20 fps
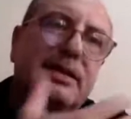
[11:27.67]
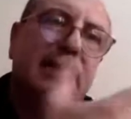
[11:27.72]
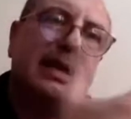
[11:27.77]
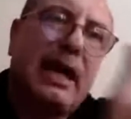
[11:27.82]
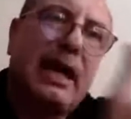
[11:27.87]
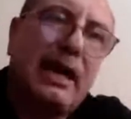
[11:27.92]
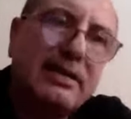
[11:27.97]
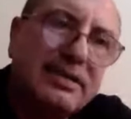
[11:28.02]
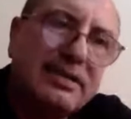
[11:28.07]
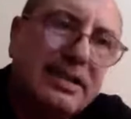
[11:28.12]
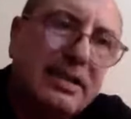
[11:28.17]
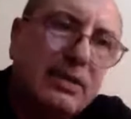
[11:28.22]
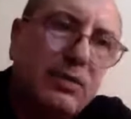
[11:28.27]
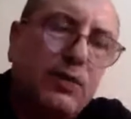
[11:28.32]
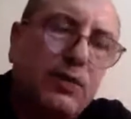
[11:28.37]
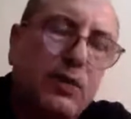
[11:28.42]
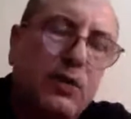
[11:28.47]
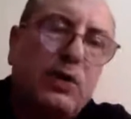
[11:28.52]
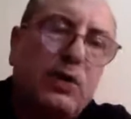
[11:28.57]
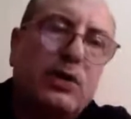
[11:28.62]
asking
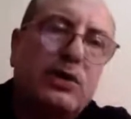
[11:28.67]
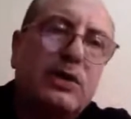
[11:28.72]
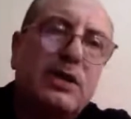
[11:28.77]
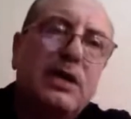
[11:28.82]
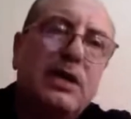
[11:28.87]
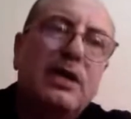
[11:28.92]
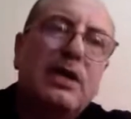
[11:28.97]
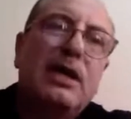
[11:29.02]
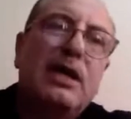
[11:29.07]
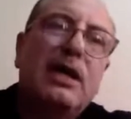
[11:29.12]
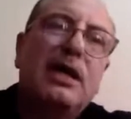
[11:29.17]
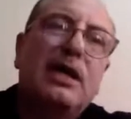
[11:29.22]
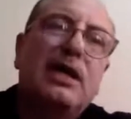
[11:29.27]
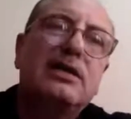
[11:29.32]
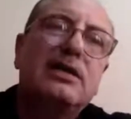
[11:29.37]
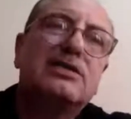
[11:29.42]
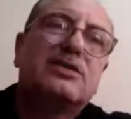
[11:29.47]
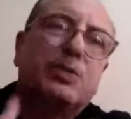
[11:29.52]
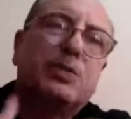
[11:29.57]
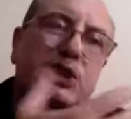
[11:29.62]
for,
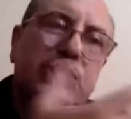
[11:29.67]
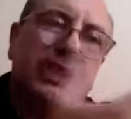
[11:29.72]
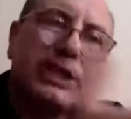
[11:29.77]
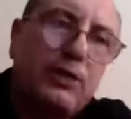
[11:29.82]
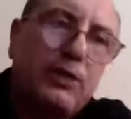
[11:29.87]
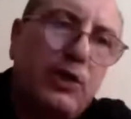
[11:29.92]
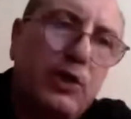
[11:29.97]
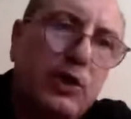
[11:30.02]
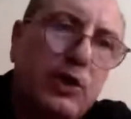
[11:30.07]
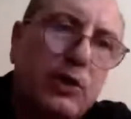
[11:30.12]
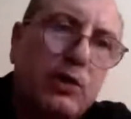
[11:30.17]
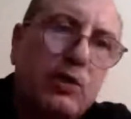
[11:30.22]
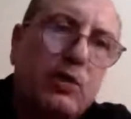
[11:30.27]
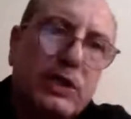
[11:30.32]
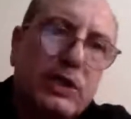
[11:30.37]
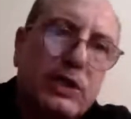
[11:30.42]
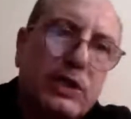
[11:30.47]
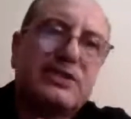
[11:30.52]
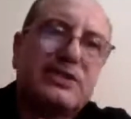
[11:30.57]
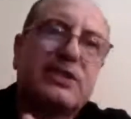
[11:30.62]
is pushing for,
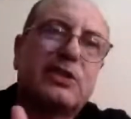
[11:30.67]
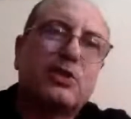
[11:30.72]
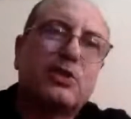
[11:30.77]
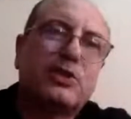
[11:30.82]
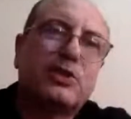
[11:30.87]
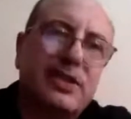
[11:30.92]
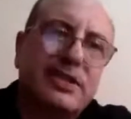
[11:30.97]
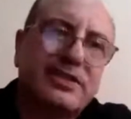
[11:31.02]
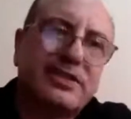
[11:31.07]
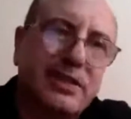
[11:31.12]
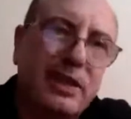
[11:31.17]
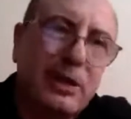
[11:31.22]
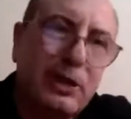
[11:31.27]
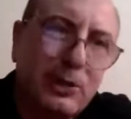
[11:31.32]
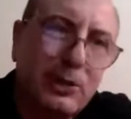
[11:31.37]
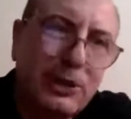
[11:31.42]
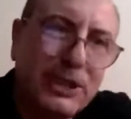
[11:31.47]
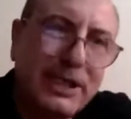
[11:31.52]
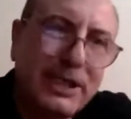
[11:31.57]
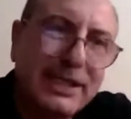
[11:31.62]
which is a two-state
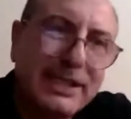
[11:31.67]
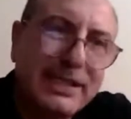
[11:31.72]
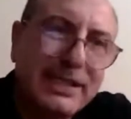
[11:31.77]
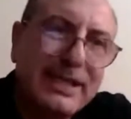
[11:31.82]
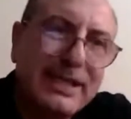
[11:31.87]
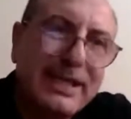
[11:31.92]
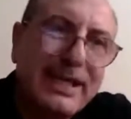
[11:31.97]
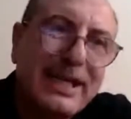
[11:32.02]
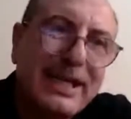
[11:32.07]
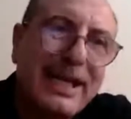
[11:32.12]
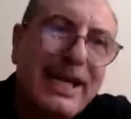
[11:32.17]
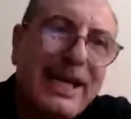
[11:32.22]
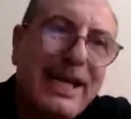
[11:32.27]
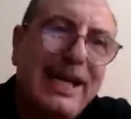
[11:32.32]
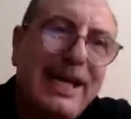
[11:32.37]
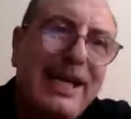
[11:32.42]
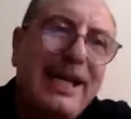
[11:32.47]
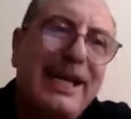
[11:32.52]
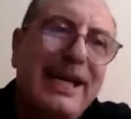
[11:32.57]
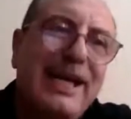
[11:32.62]
solution.
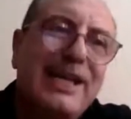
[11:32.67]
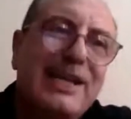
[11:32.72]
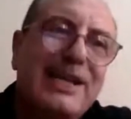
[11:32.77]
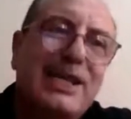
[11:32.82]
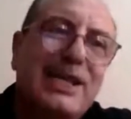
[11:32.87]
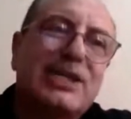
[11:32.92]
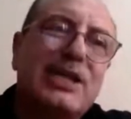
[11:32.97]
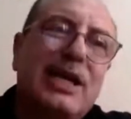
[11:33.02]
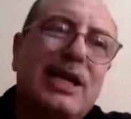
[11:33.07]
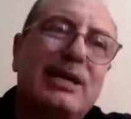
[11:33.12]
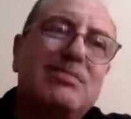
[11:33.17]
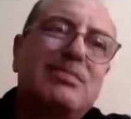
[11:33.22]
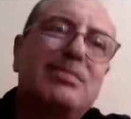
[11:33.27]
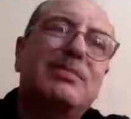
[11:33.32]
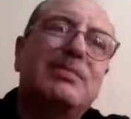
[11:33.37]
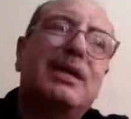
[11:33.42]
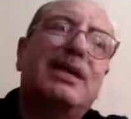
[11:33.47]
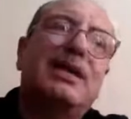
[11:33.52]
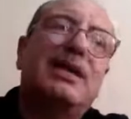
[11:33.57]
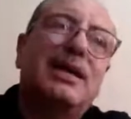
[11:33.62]
At that time,
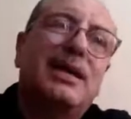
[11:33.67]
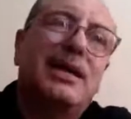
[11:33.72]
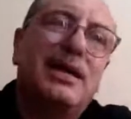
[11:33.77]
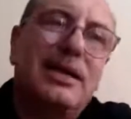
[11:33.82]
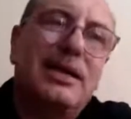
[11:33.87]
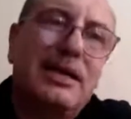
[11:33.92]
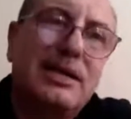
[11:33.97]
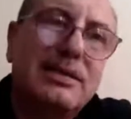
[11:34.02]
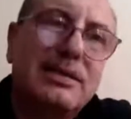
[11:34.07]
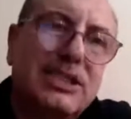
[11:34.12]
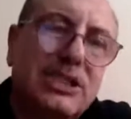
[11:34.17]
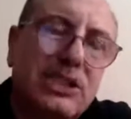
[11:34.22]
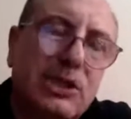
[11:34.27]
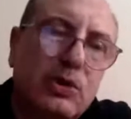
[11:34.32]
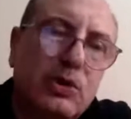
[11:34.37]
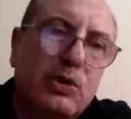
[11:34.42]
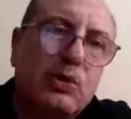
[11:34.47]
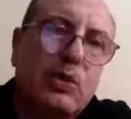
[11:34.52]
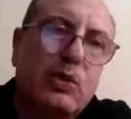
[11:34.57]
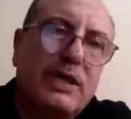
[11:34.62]

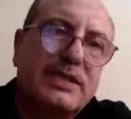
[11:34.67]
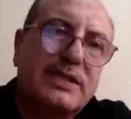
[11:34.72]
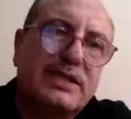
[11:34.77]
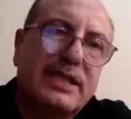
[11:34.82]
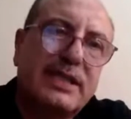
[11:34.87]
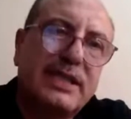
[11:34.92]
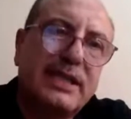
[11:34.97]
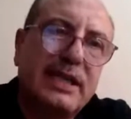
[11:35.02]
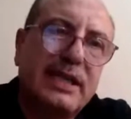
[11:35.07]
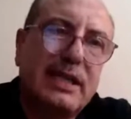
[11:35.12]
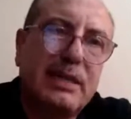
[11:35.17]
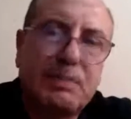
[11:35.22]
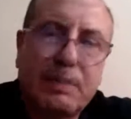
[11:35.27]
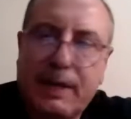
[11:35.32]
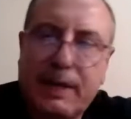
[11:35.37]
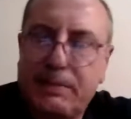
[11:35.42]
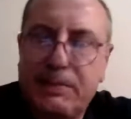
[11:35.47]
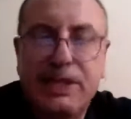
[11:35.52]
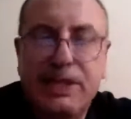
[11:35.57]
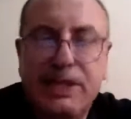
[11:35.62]
Sharon was the
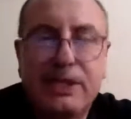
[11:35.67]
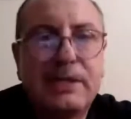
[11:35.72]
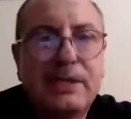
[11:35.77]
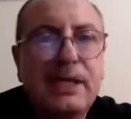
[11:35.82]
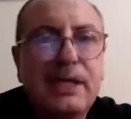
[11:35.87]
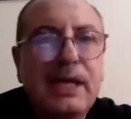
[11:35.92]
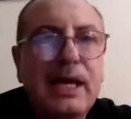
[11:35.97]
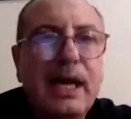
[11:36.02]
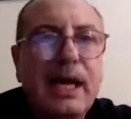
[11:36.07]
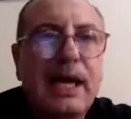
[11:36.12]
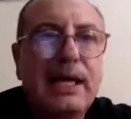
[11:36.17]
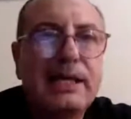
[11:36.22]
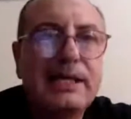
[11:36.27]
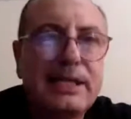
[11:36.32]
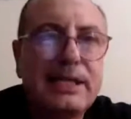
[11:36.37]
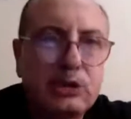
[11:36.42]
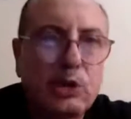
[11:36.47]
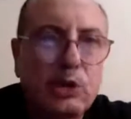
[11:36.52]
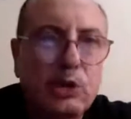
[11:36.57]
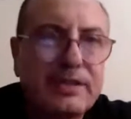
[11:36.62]
premier, and
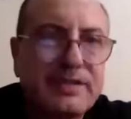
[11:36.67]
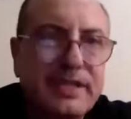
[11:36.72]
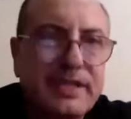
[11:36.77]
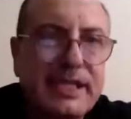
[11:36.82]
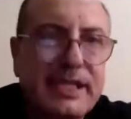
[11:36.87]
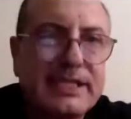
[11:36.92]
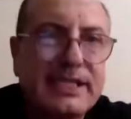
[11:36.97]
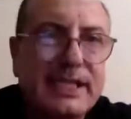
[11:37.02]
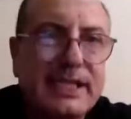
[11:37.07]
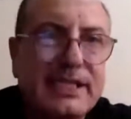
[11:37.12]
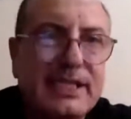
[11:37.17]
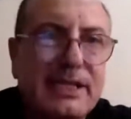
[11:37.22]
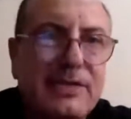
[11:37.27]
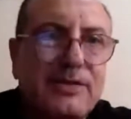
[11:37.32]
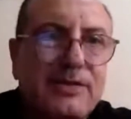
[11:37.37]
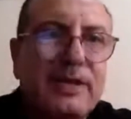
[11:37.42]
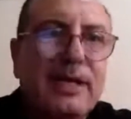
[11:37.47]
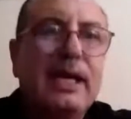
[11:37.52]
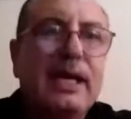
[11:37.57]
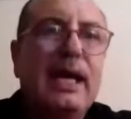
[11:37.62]
he took this initiative.
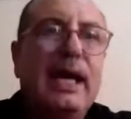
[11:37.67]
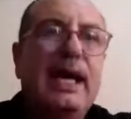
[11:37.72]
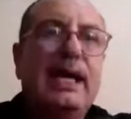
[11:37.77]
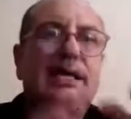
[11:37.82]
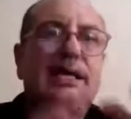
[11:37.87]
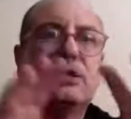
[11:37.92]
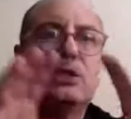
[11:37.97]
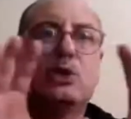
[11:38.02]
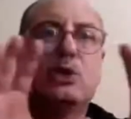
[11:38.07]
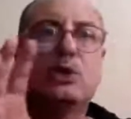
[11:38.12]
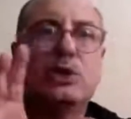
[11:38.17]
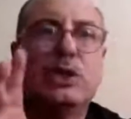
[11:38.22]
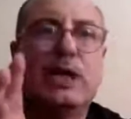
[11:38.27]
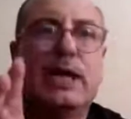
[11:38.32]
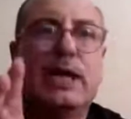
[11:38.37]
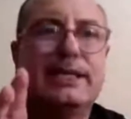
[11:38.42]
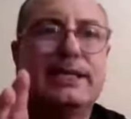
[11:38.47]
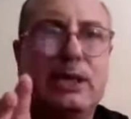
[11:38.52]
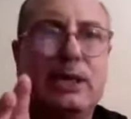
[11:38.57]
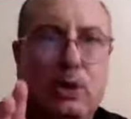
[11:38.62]
And the whole
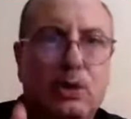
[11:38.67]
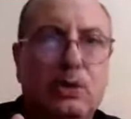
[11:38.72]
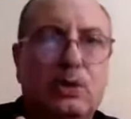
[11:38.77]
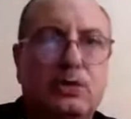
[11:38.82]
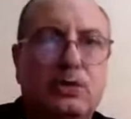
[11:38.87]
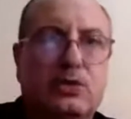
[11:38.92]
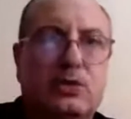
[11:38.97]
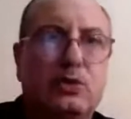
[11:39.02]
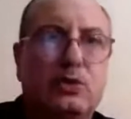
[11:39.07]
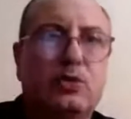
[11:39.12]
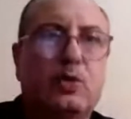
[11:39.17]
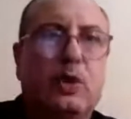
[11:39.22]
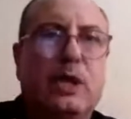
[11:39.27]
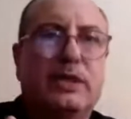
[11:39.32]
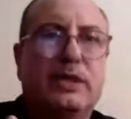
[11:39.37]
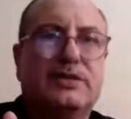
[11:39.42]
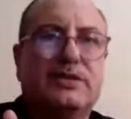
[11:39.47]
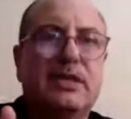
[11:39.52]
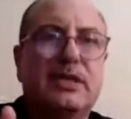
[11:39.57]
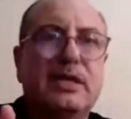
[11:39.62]
idea also
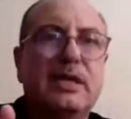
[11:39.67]
was